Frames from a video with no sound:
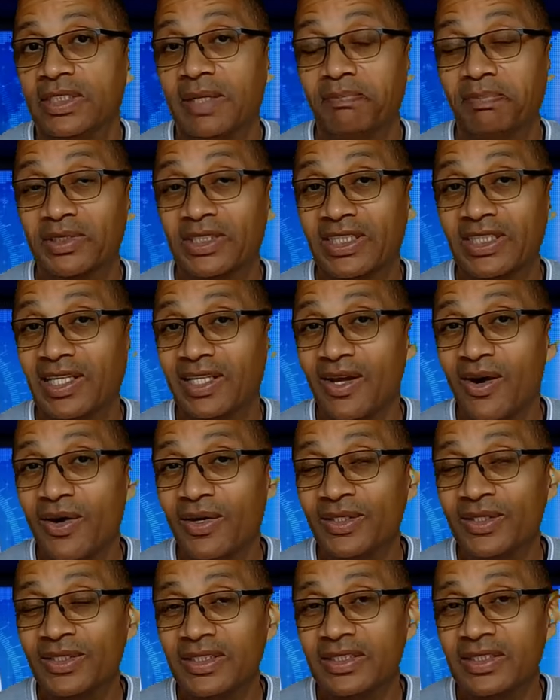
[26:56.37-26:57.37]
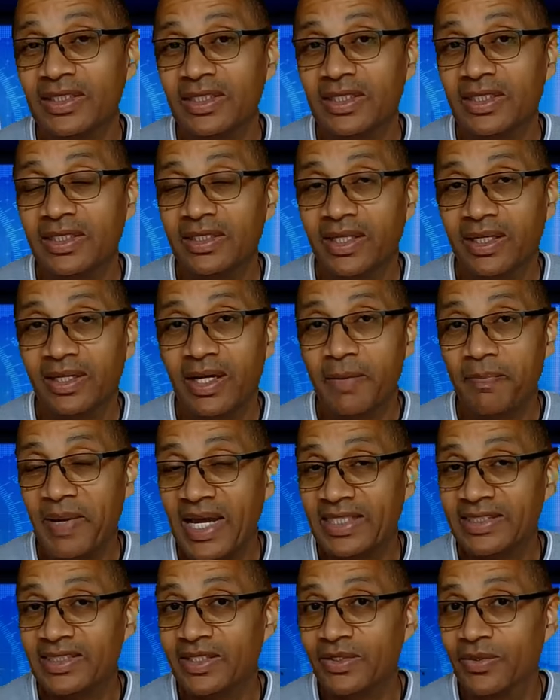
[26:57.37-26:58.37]
10% loss, they're going
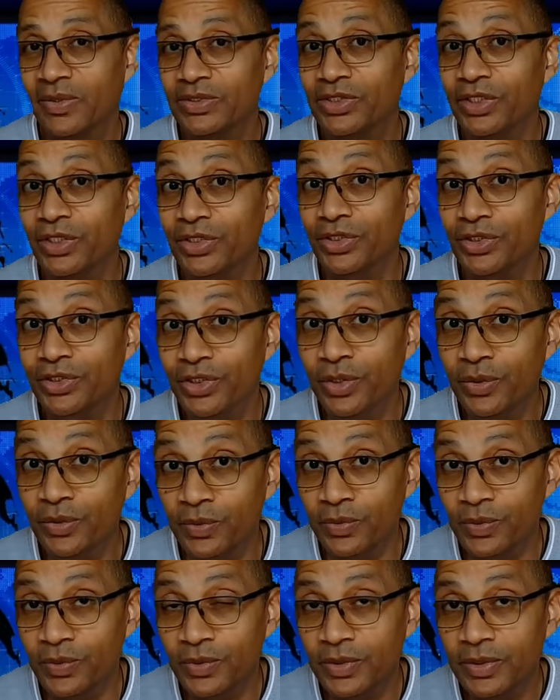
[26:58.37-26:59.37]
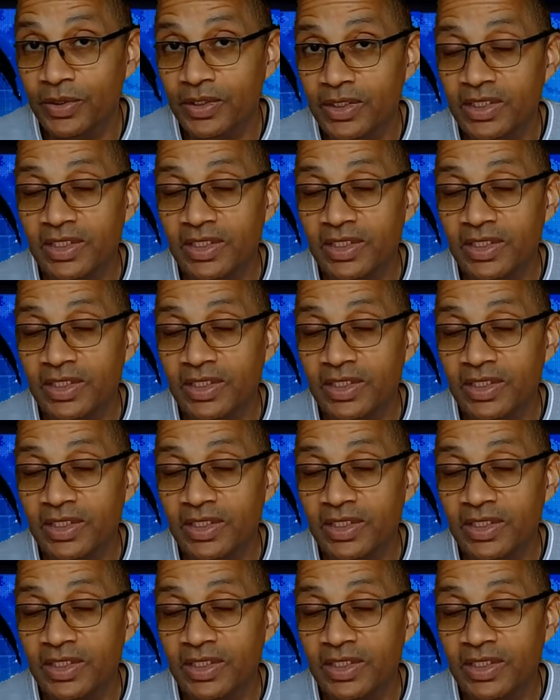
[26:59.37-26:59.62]
to pass it on to you.